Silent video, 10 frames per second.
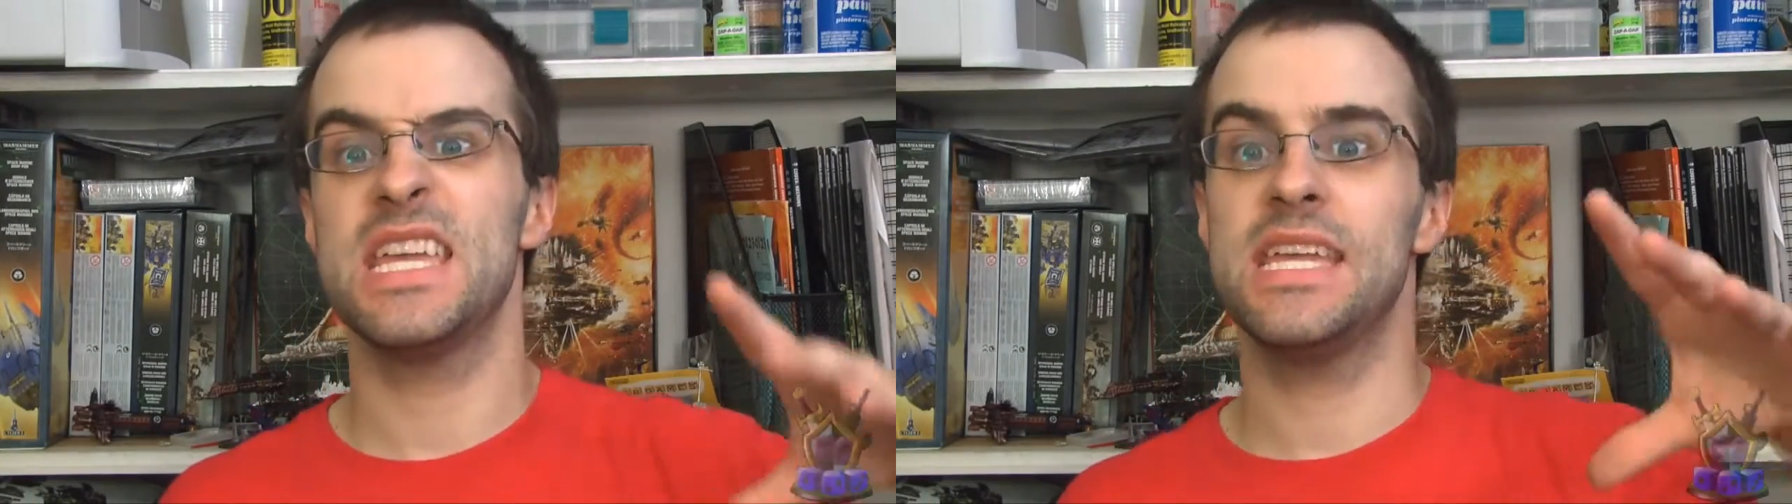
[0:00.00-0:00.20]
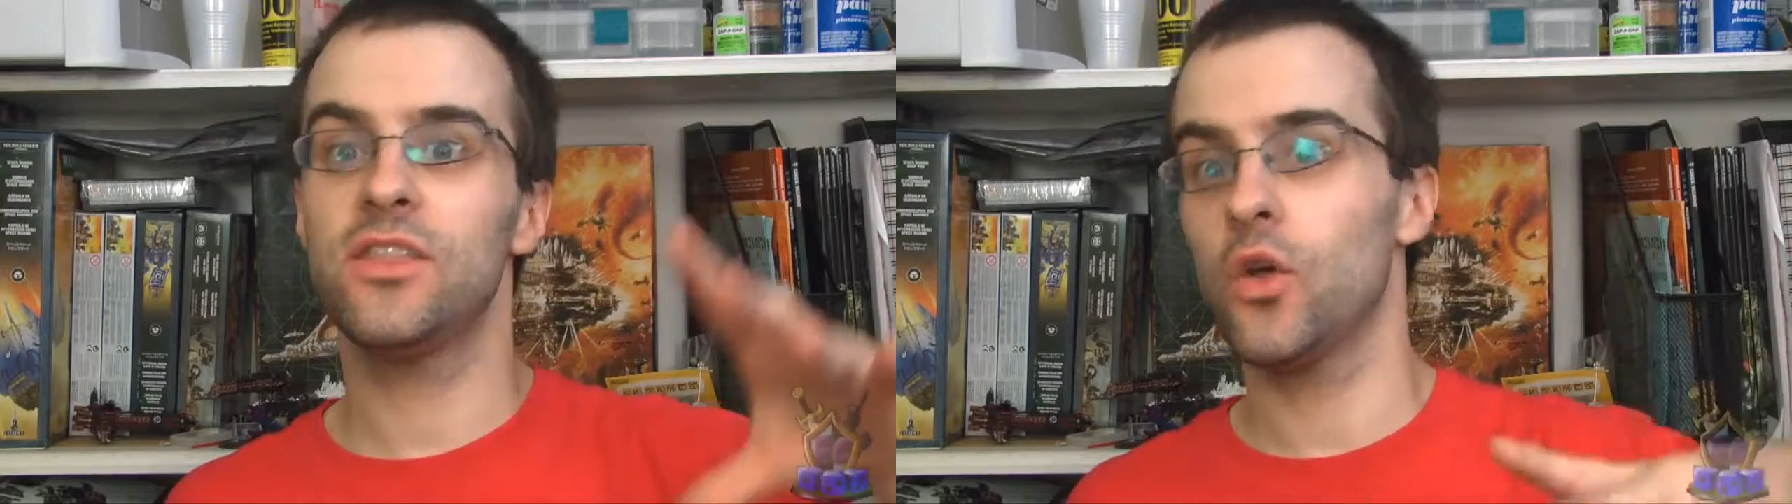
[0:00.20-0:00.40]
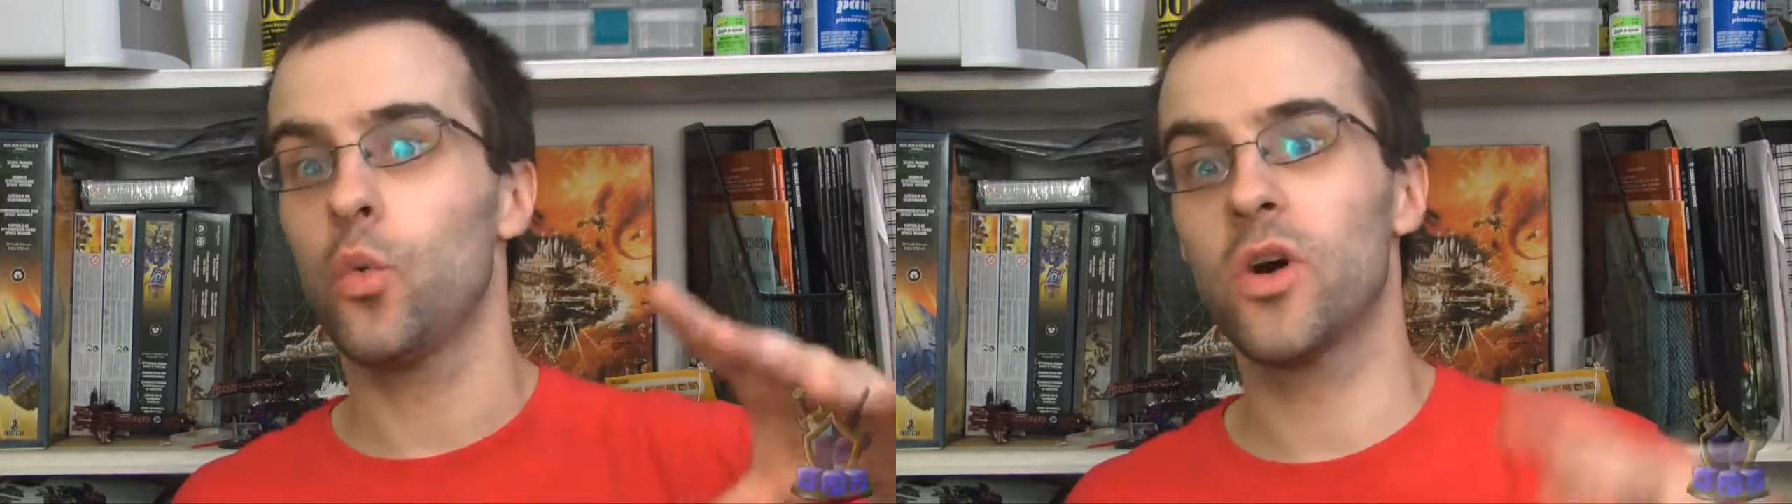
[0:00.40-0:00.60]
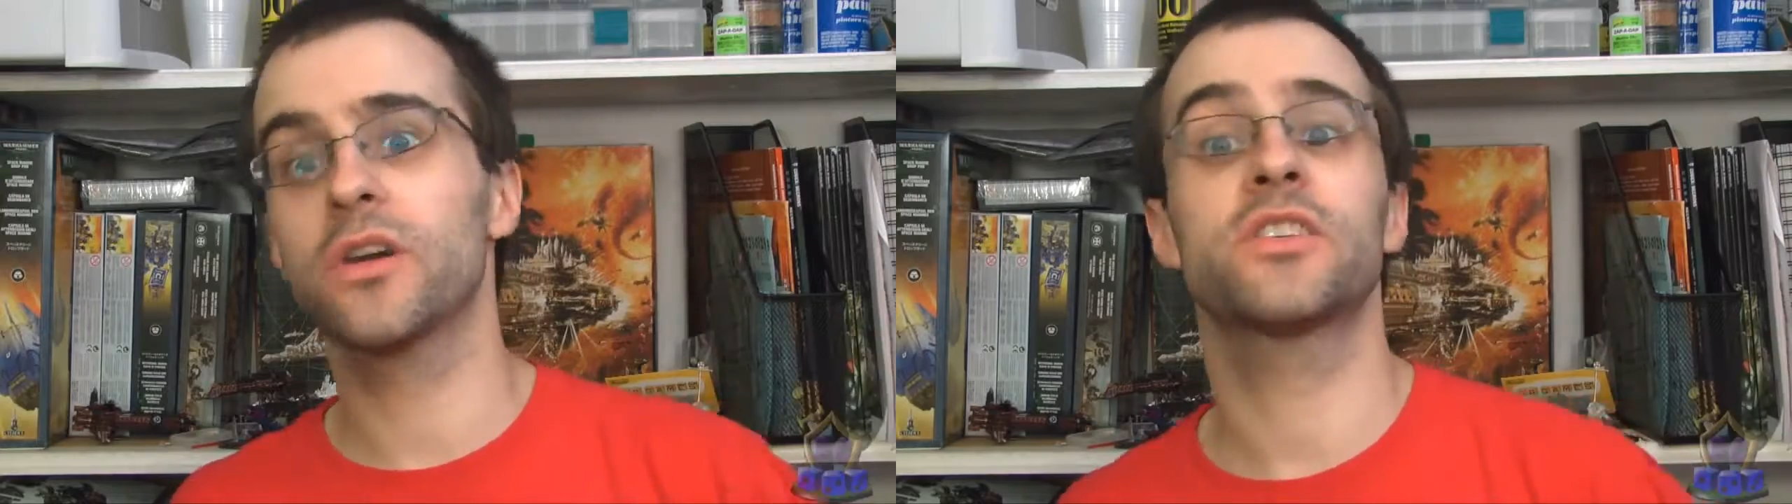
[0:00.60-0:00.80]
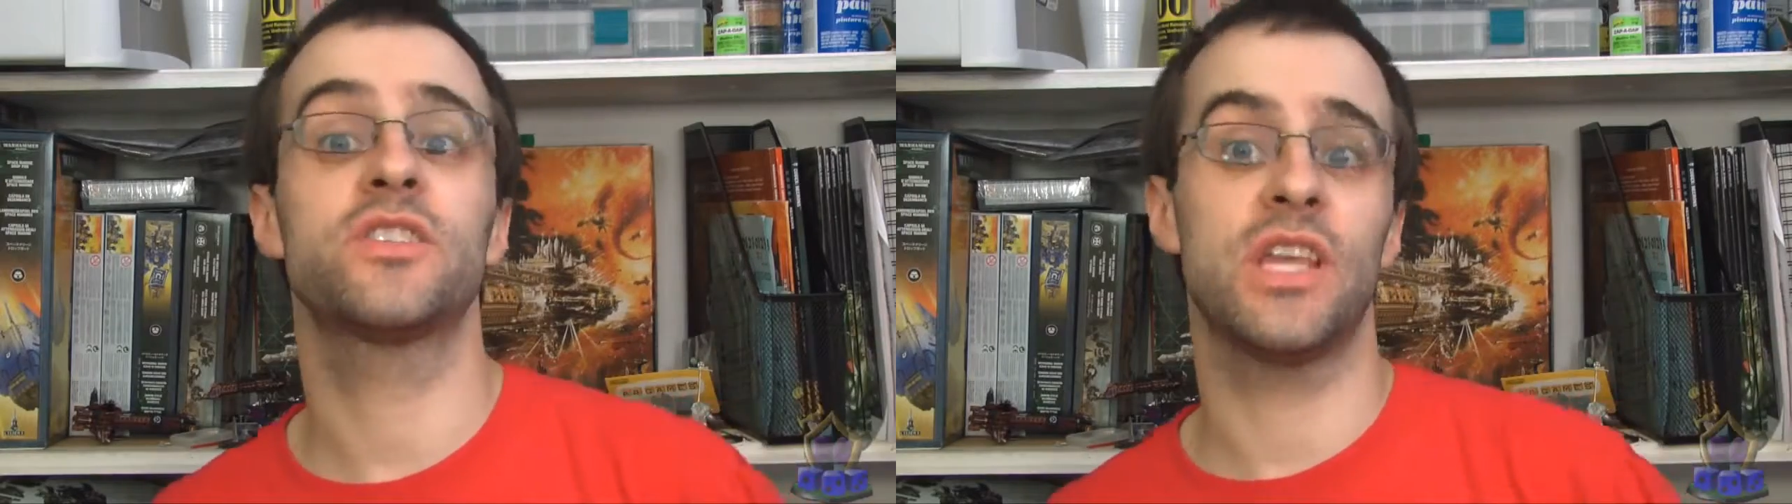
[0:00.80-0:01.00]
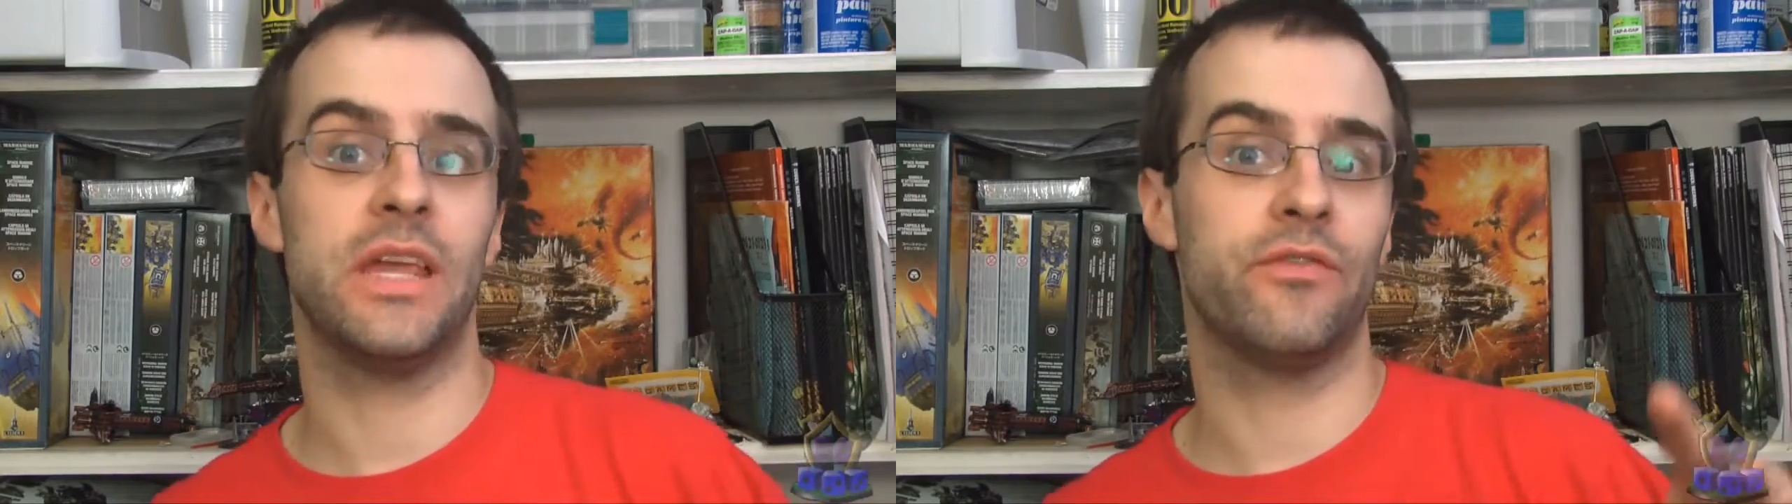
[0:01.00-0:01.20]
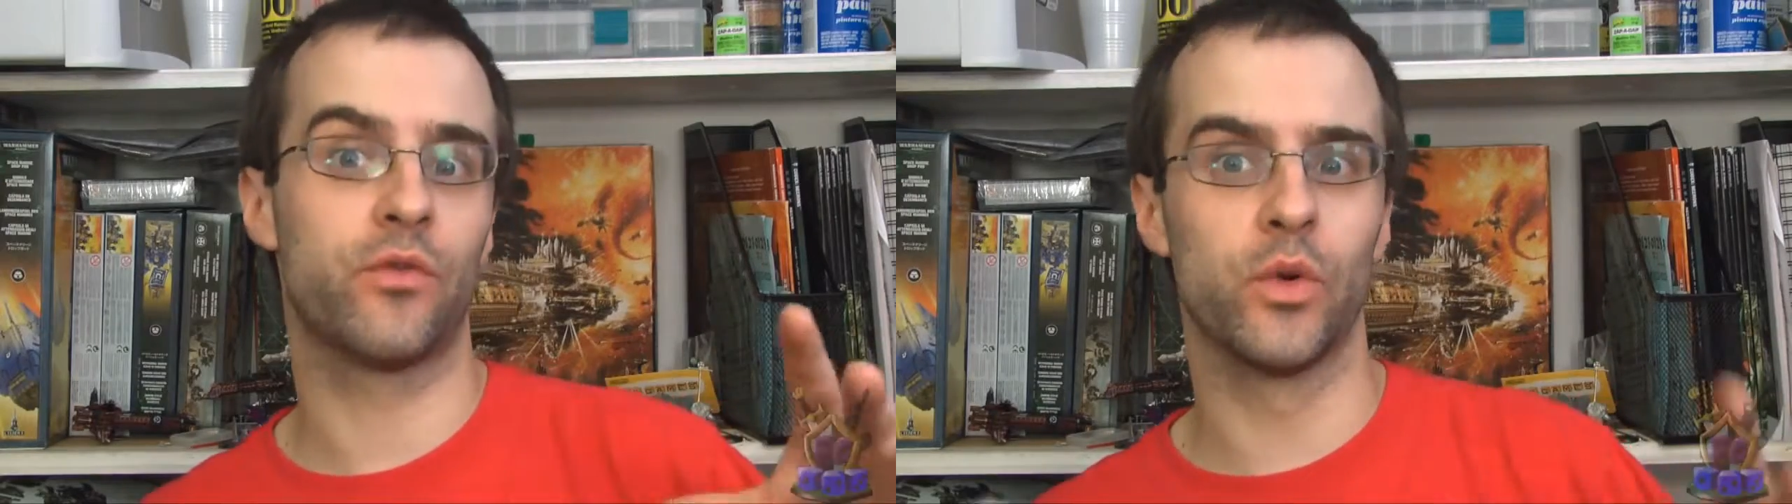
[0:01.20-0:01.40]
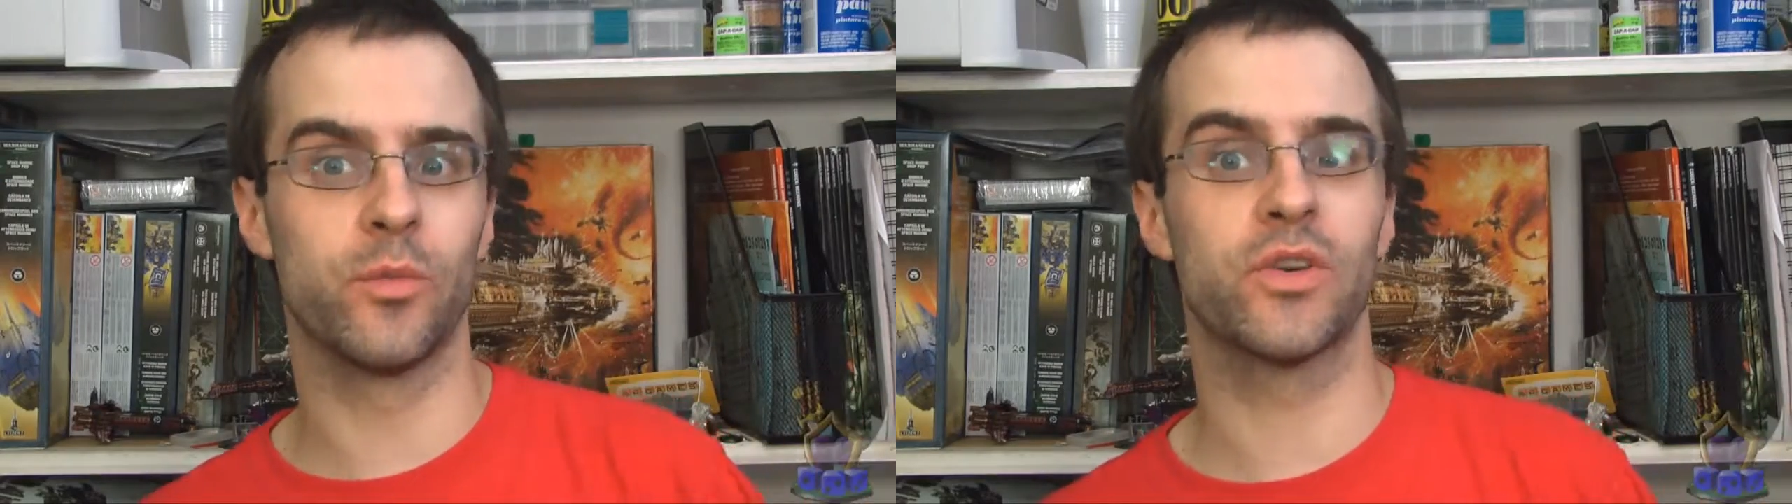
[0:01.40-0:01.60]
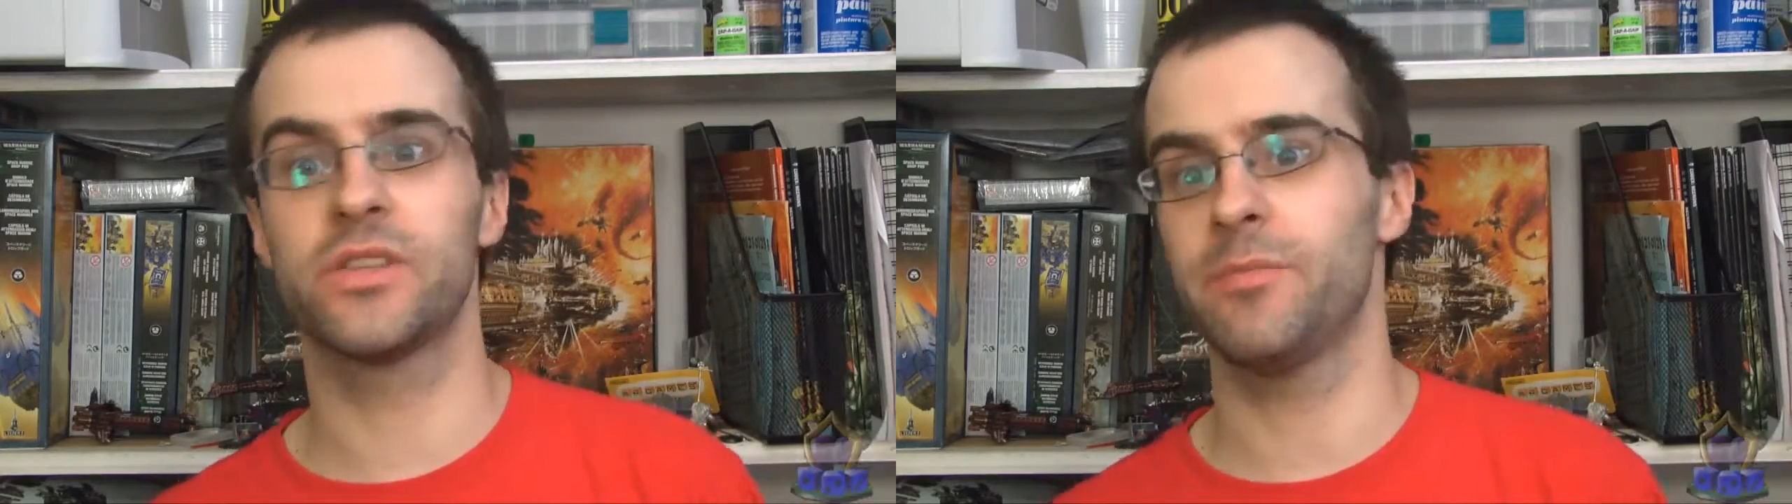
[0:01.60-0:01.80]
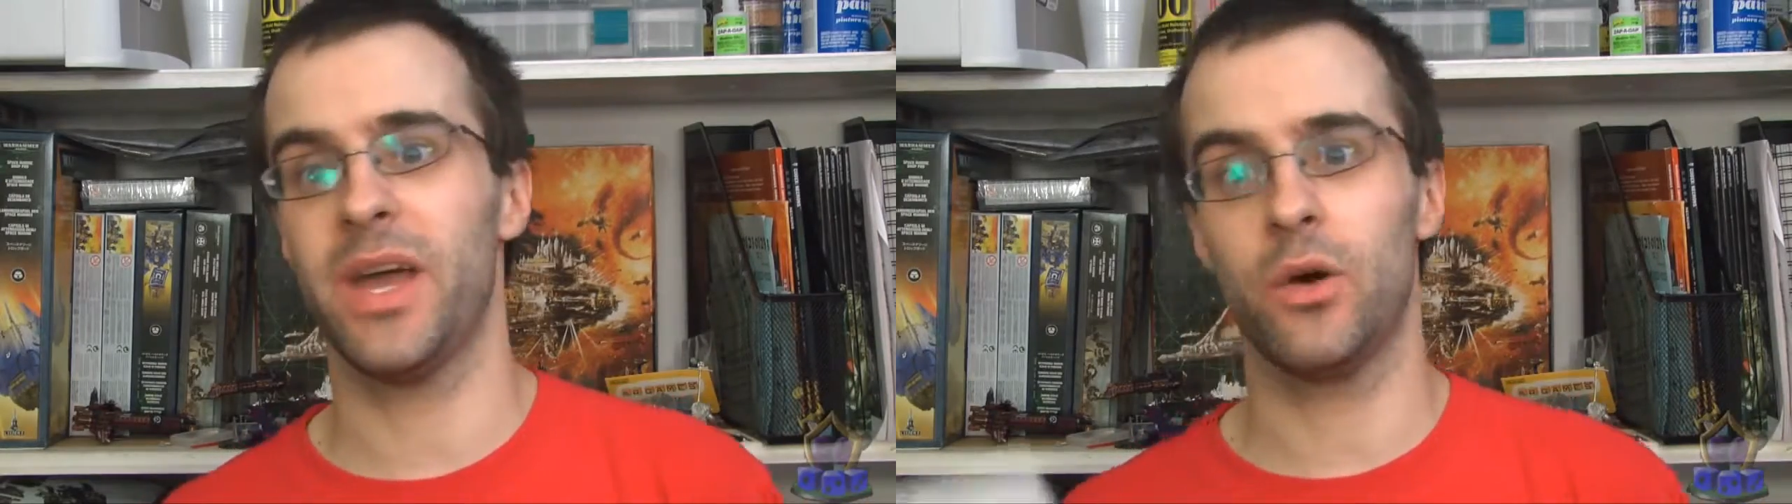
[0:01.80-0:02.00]
in the works if
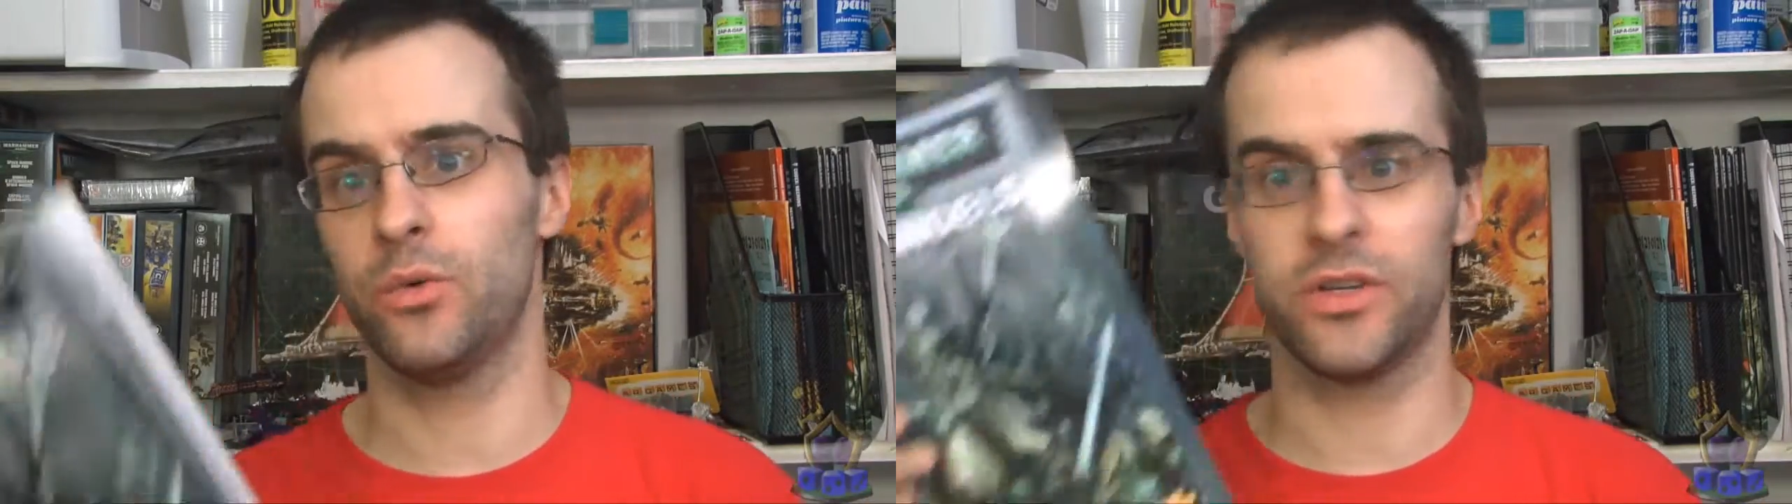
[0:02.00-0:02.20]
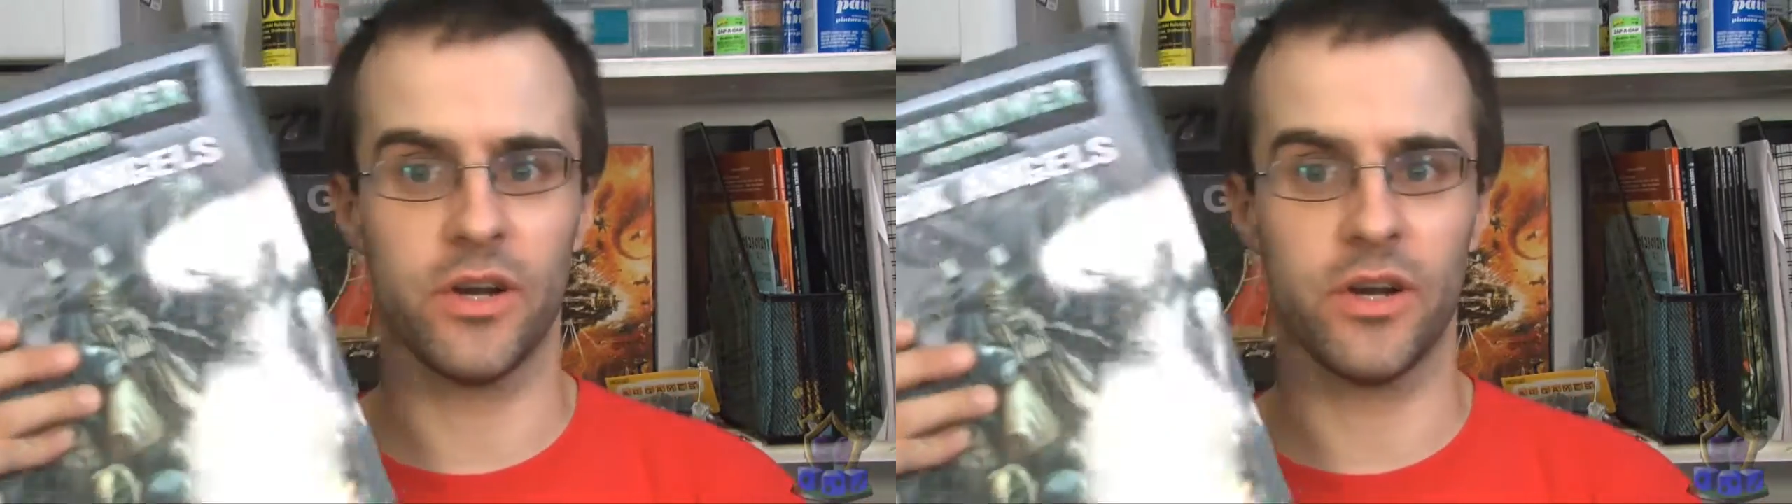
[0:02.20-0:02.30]
rumors about